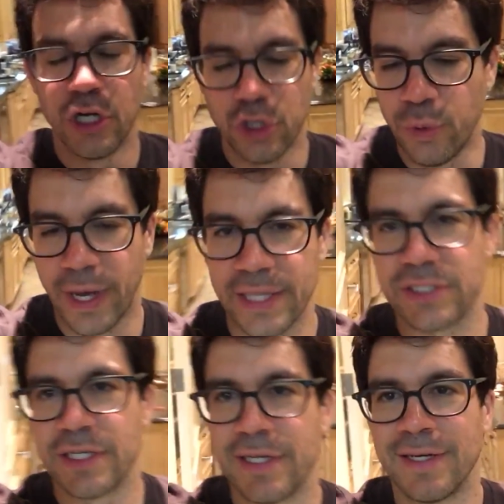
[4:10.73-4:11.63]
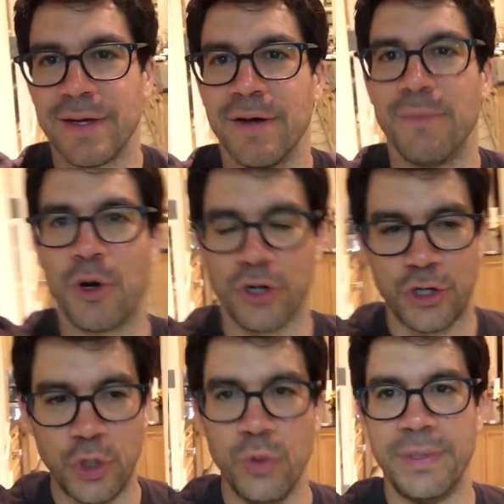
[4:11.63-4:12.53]
You ask Mark
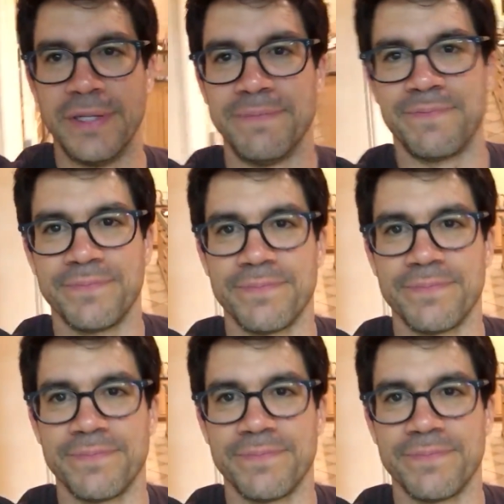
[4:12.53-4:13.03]
Cuban.